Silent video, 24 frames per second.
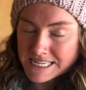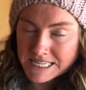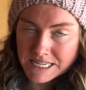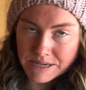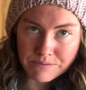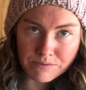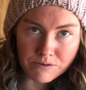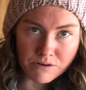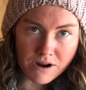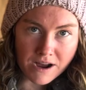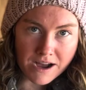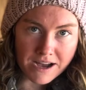
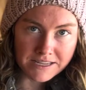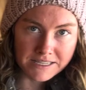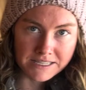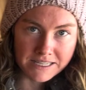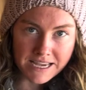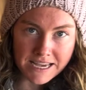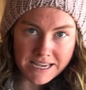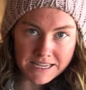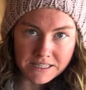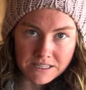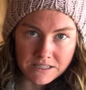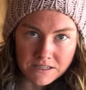
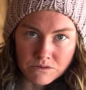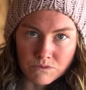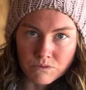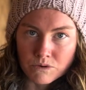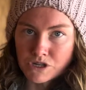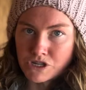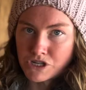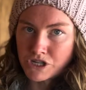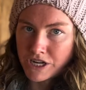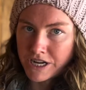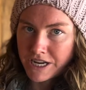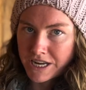process.
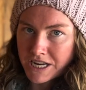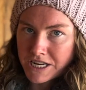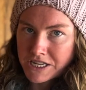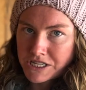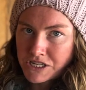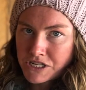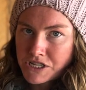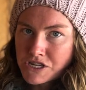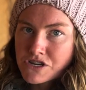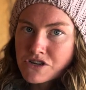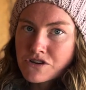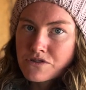What you're gonna
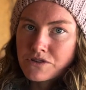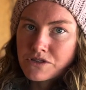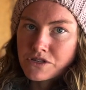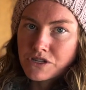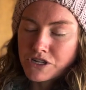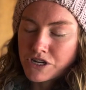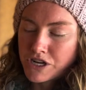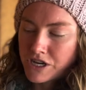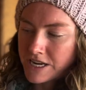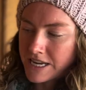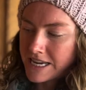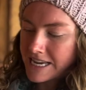do is you're
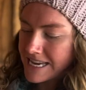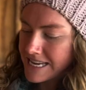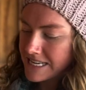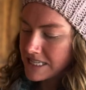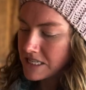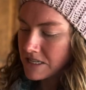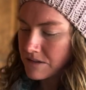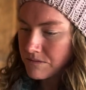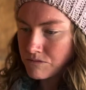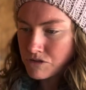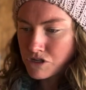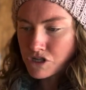gonna get
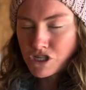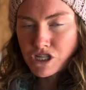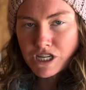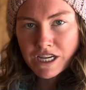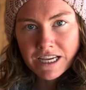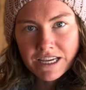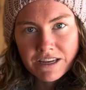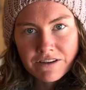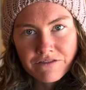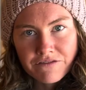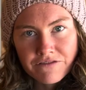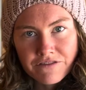some
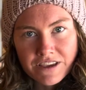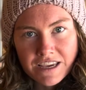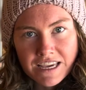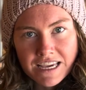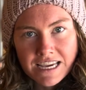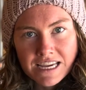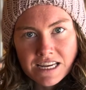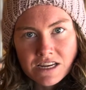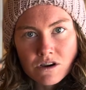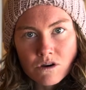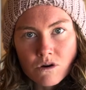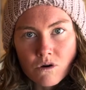chicken
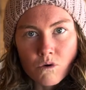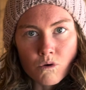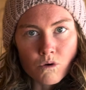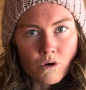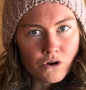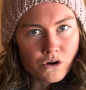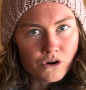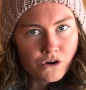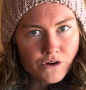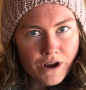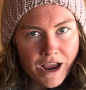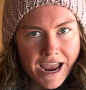feed or
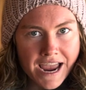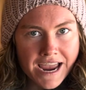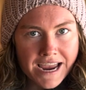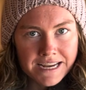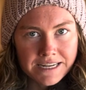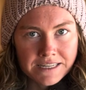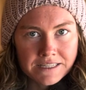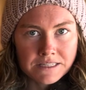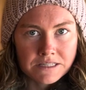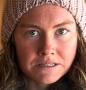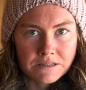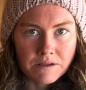
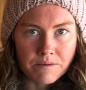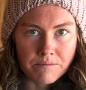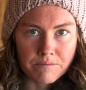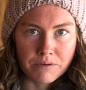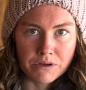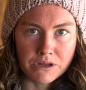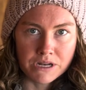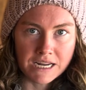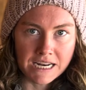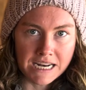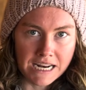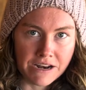grains,
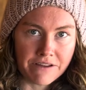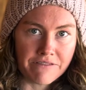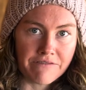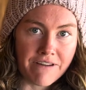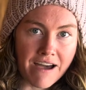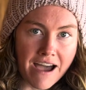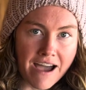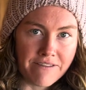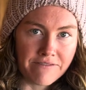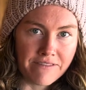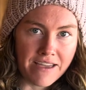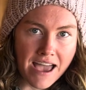put it in a
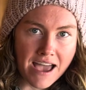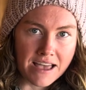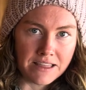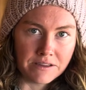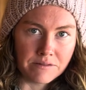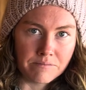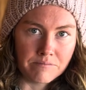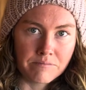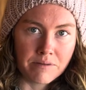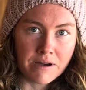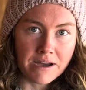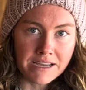5-gallon
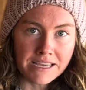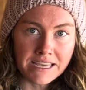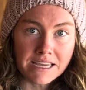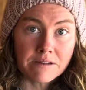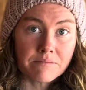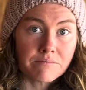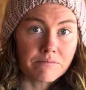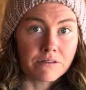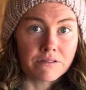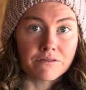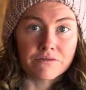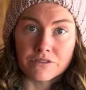
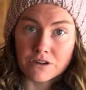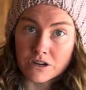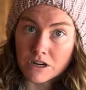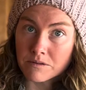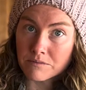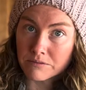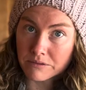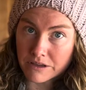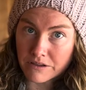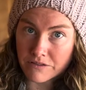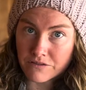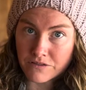bucket,
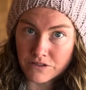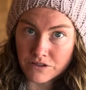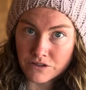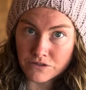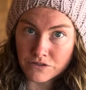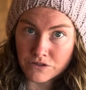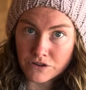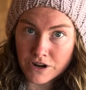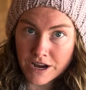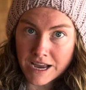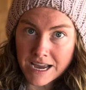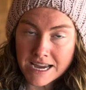preferably food
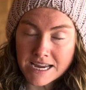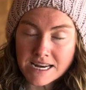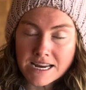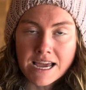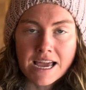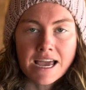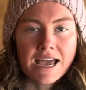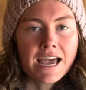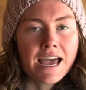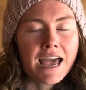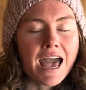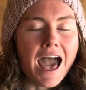grade,
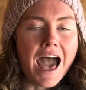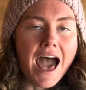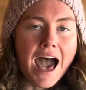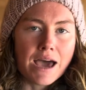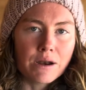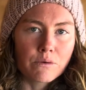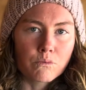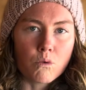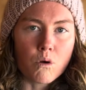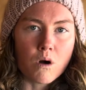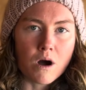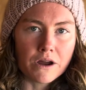
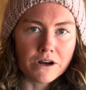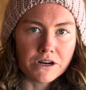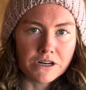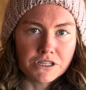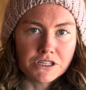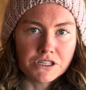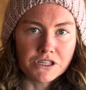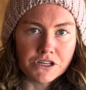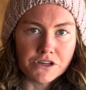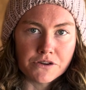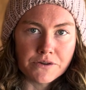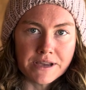add water
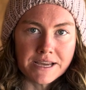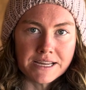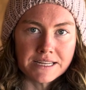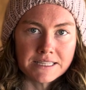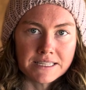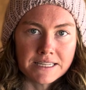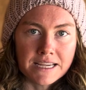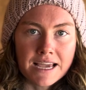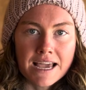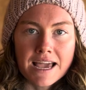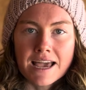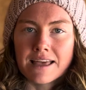to it,
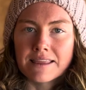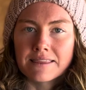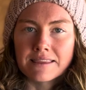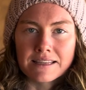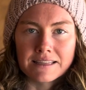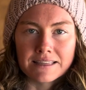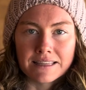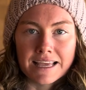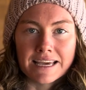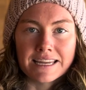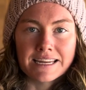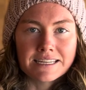and then
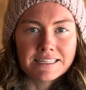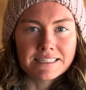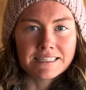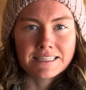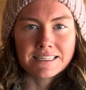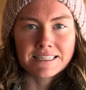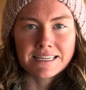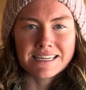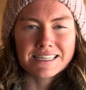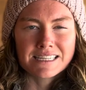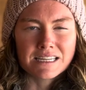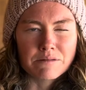let it
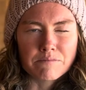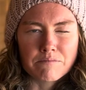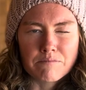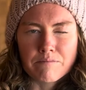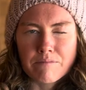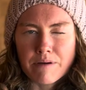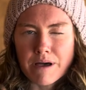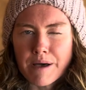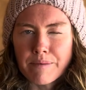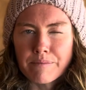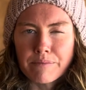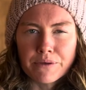sit and
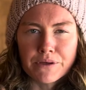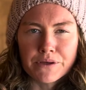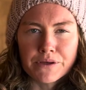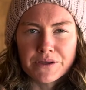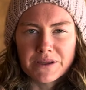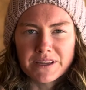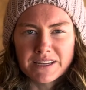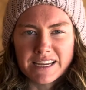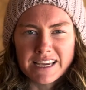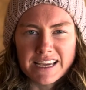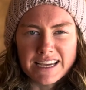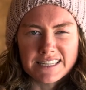bubble
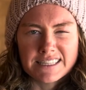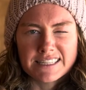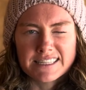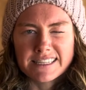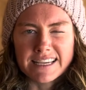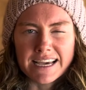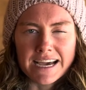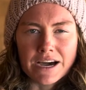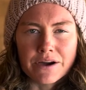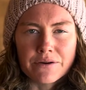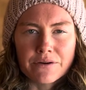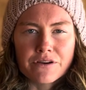and get
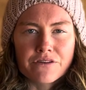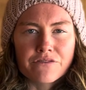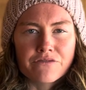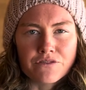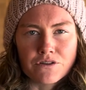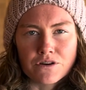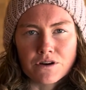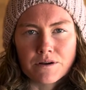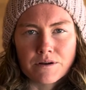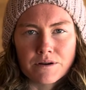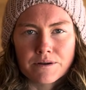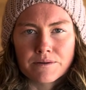sour
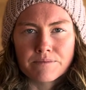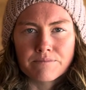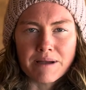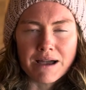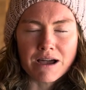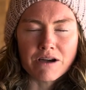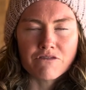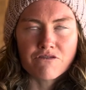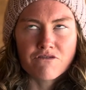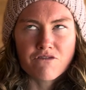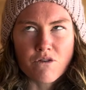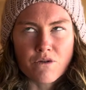for
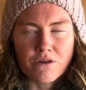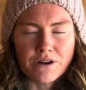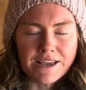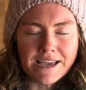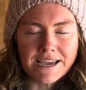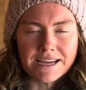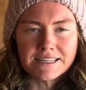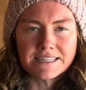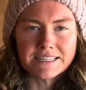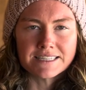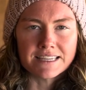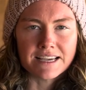about
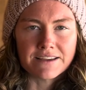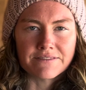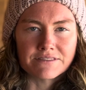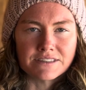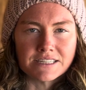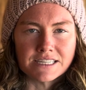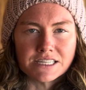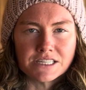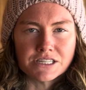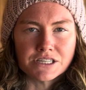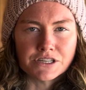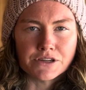48 to
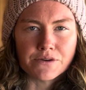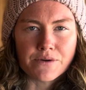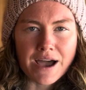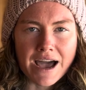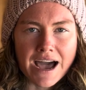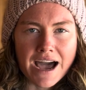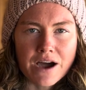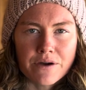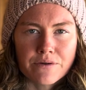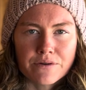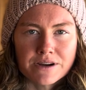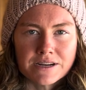72
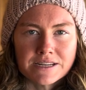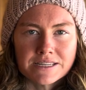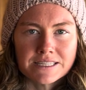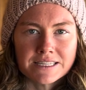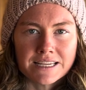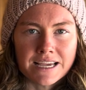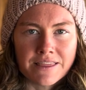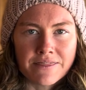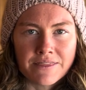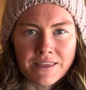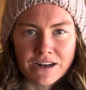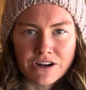hours,
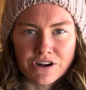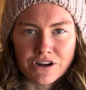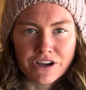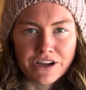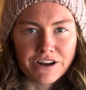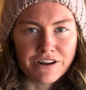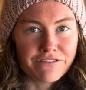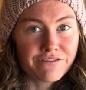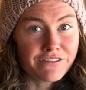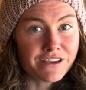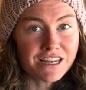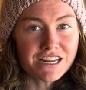and then you're
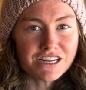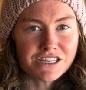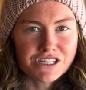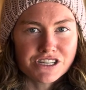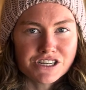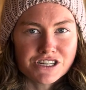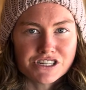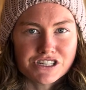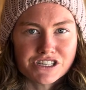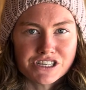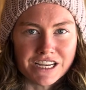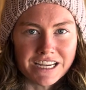gonna feed it to
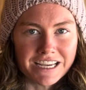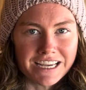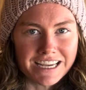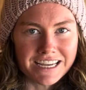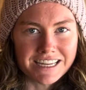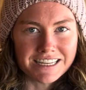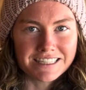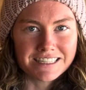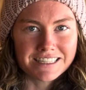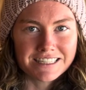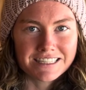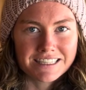your
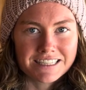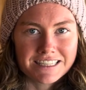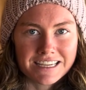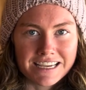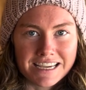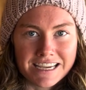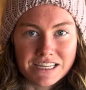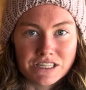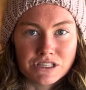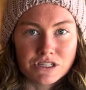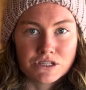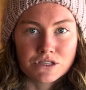chickens.
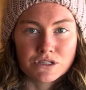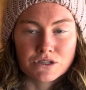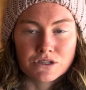It's